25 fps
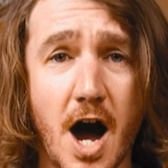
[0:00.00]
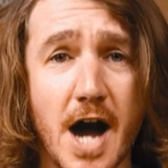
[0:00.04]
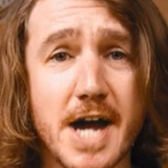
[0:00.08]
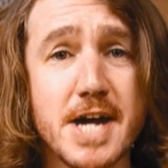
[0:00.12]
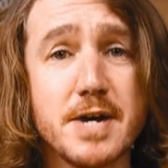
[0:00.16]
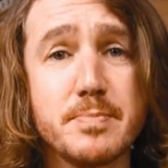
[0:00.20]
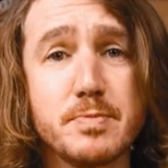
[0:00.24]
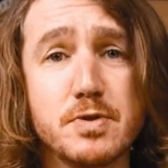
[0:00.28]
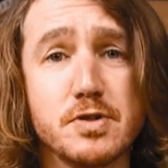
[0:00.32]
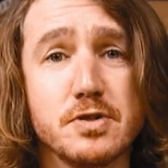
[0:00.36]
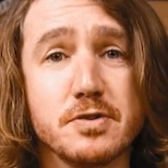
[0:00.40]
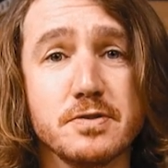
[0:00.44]

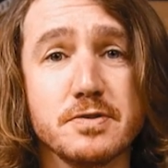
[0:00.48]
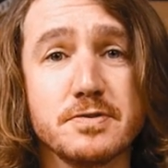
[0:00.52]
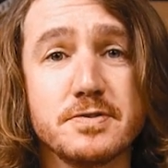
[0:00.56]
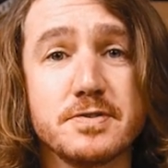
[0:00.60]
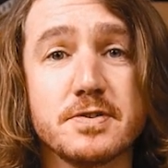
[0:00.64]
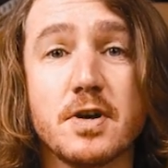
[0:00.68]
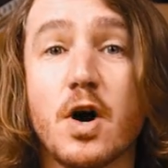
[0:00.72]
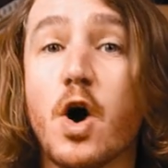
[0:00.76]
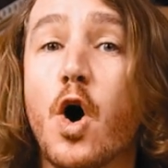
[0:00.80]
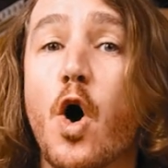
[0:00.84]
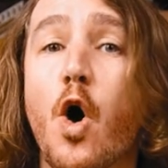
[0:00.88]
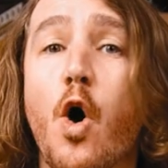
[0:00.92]

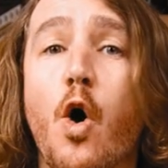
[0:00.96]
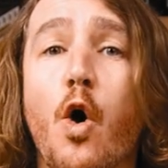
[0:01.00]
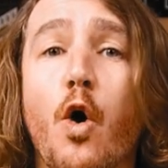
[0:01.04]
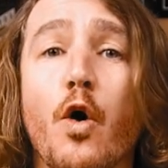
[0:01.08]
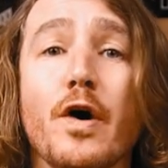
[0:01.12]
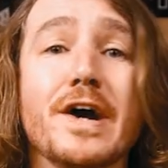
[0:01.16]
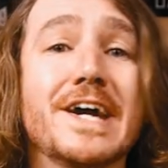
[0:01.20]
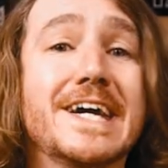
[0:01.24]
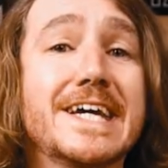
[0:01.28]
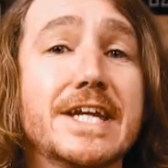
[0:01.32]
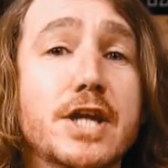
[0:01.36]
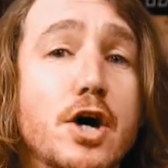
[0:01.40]
IMUs,
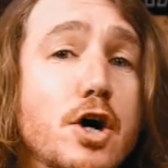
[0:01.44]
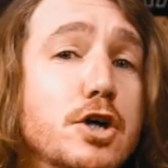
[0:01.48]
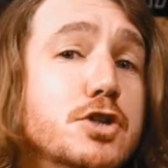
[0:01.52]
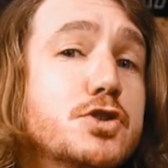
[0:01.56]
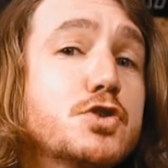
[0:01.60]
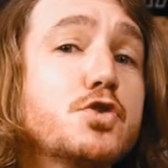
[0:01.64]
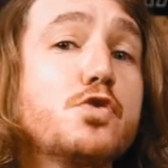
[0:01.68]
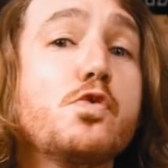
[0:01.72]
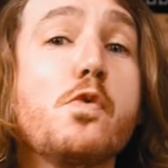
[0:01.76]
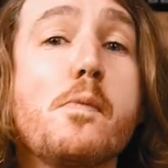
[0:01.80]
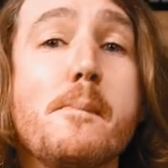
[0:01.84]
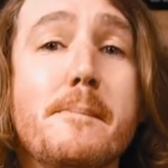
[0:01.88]
or
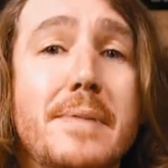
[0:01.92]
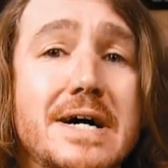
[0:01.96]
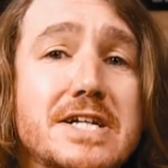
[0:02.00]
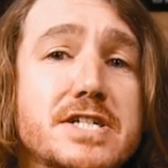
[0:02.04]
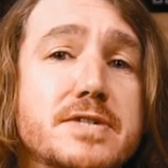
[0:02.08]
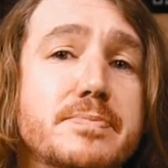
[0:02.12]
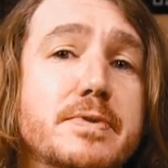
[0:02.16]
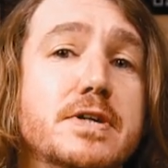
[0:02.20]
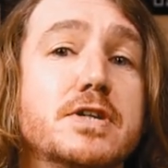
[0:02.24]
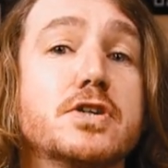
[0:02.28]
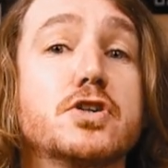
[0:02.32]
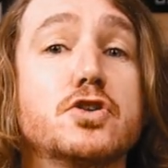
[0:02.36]
inertial
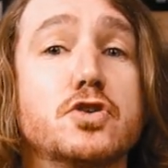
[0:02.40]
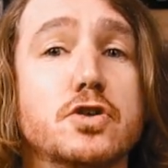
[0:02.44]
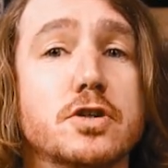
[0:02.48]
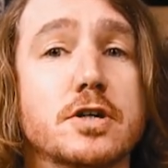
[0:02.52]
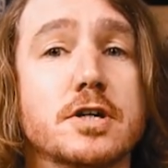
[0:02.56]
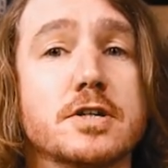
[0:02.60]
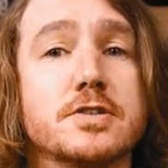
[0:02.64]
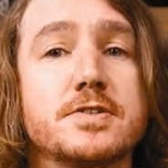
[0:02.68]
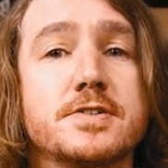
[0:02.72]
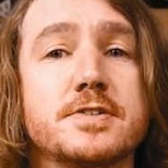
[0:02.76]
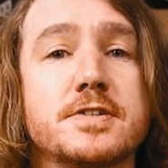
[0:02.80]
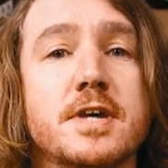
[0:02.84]
measurement
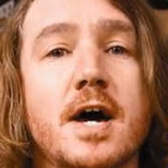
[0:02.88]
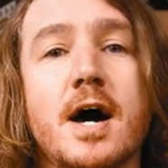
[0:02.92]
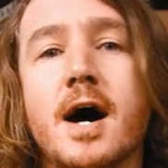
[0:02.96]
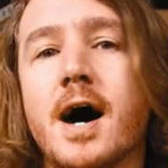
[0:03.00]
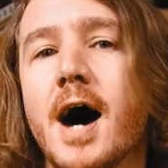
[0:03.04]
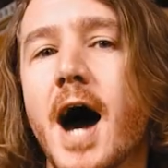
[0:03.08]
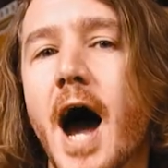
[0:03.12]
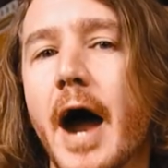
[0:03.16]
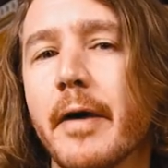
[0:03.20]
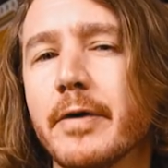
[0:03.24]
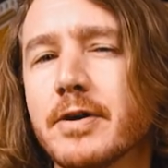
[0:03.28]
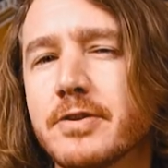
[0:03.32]
units,
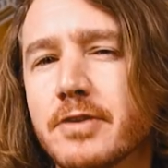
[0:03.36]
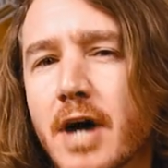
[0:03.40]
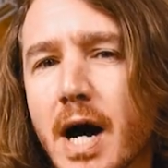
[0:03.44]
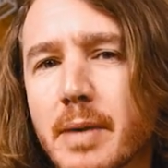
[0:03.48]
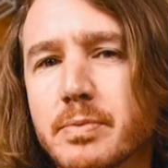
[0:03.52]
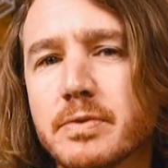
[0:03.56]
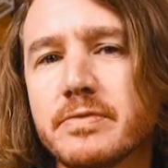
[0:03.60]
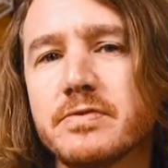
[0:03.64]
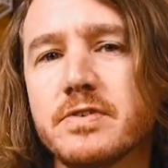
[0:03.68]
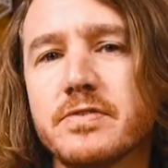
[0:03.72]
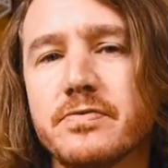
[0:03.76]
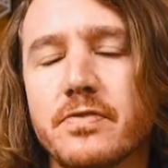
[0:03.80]
are a
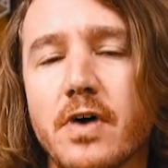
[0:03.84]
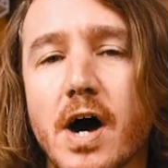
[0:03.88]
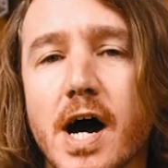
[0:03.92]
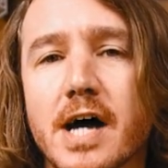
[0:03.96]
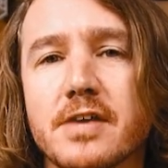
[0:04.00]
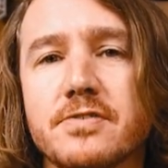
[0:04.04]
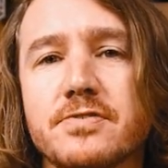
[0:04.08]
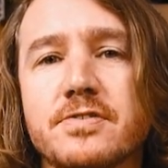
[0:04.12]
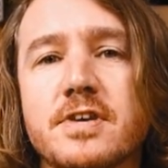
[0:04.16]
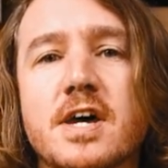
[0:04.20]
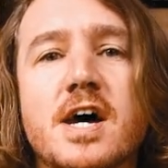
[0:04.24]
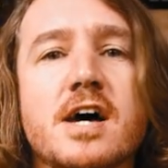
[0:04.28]
type of
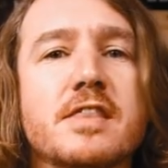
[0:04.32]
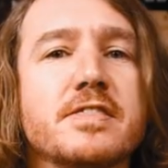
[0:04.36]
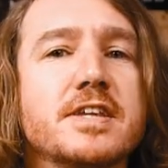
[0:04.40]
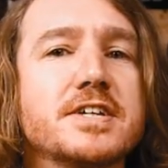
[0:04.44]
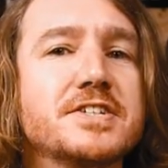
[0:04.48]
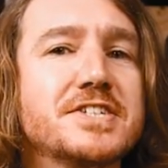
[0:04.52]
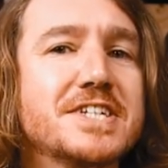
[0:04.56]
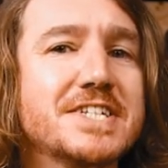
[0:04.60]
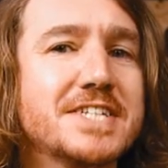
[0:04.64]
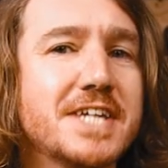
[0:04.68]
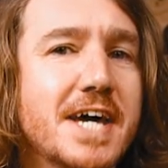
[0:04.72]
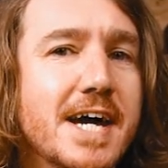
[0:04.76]
device
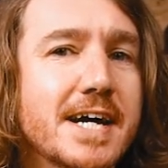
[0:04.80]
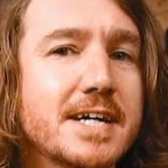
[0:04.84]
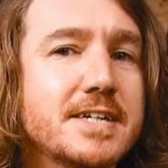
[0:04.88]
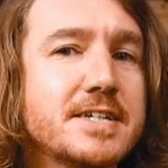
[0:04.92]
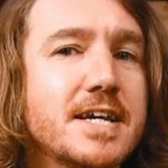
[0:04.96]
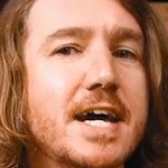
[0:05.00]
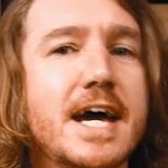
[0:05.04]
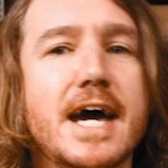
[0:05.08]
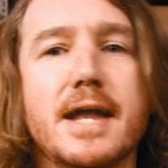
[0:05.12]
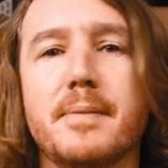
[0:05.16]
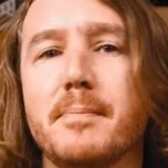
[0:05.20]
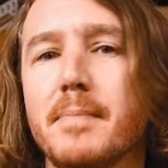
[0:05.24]
that detect
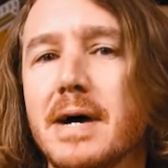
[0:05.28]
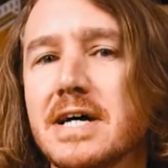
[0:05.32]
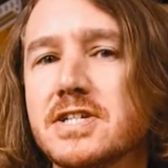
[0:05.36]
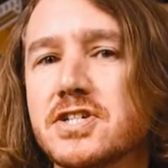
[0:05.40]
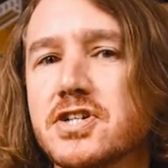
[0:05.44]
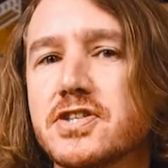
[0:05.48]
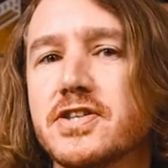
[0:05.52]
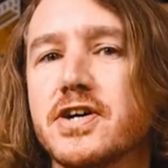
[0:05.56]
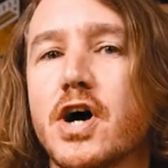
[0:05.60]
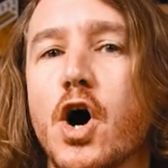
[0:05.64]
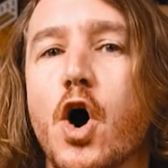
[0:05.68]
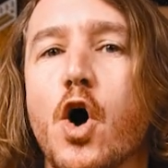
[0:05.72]
and
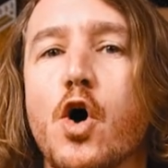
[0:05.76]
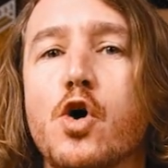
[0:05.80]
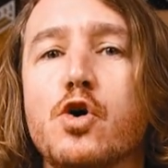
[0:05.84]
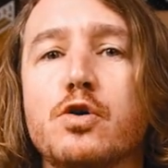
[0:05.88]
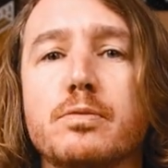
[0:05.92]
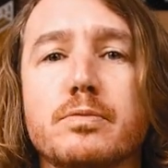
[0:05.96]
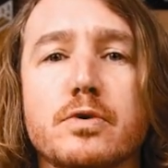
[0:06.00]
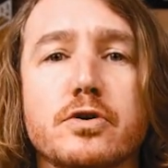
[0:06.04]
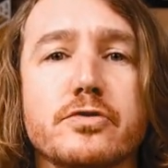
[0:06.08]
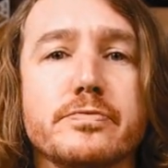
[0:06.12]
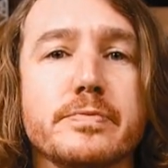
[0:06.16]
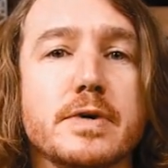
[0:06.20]
measure their
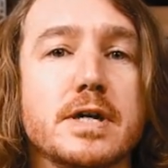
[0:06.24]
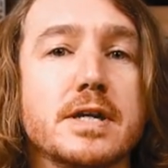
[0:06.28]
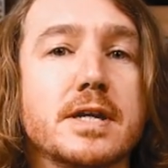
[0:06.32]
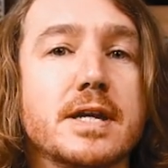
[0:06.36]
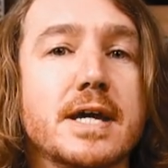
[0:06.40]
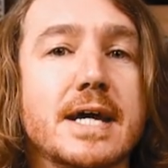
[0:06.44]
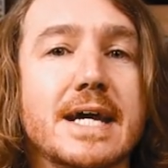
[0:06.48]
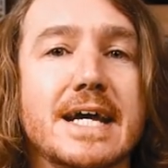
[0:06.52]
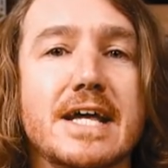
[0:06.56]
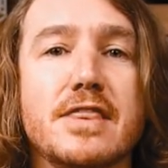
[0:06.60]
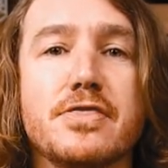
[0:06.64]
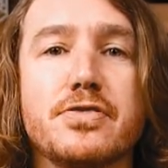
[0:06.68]
own movement
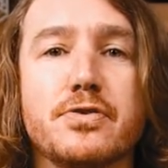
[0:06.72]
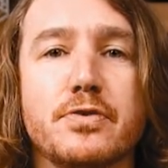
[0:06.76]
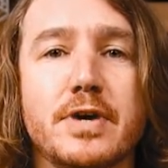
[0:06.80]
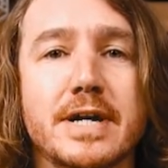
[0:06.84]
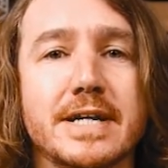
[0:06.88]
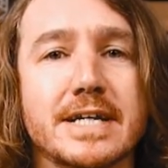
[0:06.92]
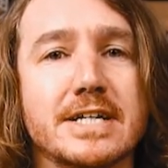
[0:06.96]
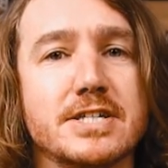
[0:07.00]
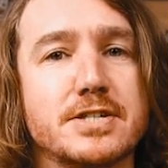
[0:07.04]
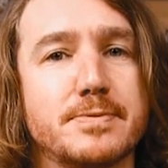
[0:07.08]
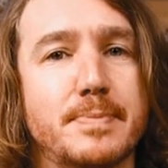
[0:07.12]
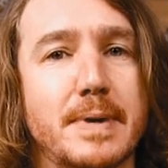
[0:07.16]
in
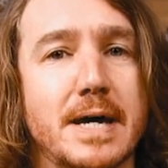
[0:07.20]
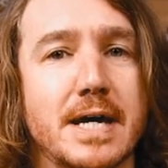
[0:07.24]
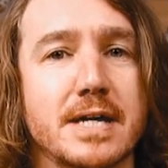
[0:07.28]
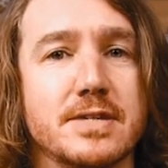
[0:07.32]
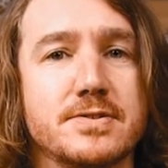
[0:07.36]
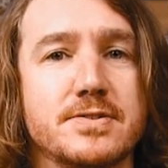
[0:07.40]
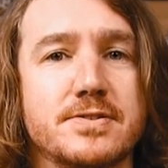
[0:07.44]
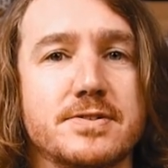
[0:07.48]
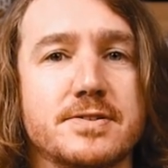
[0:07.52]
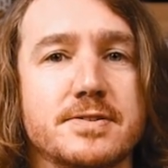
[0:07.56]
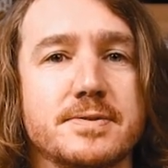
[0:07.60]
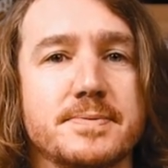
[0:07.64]
3D
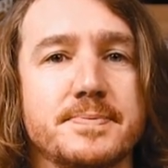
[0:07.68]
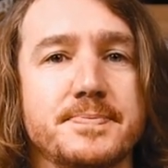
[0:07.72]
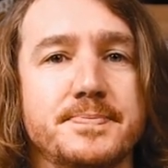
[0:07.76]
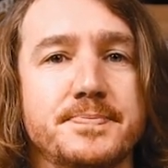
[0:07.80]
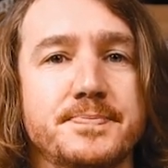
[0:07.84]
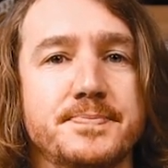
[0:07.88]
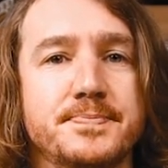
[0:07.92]
space.